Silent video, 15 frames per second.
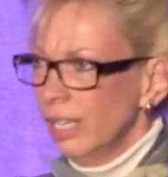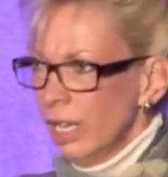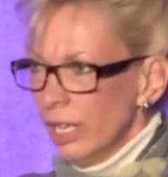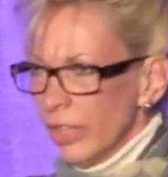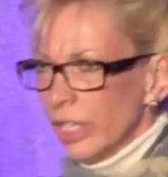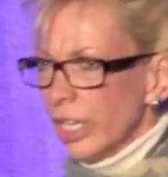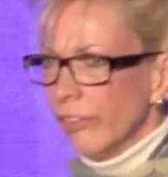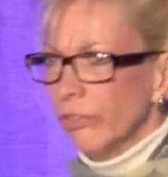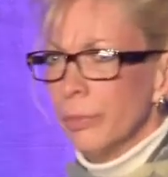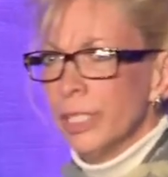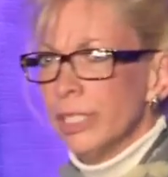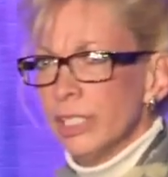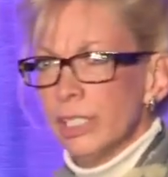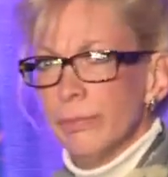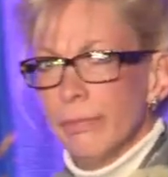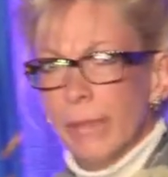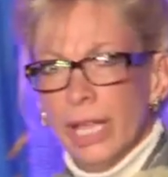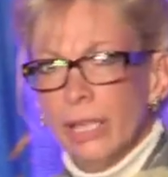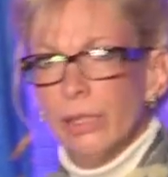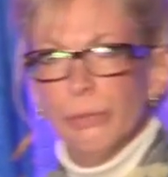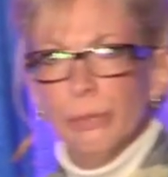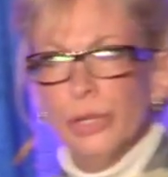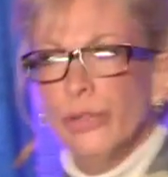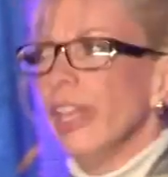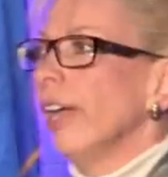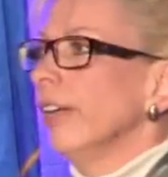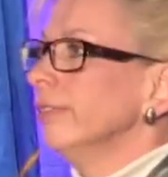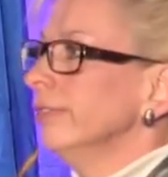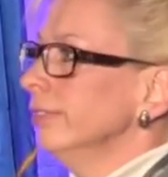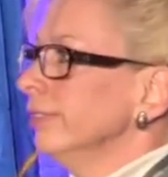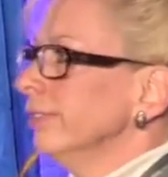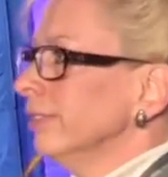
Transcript: The government didn't make them do that.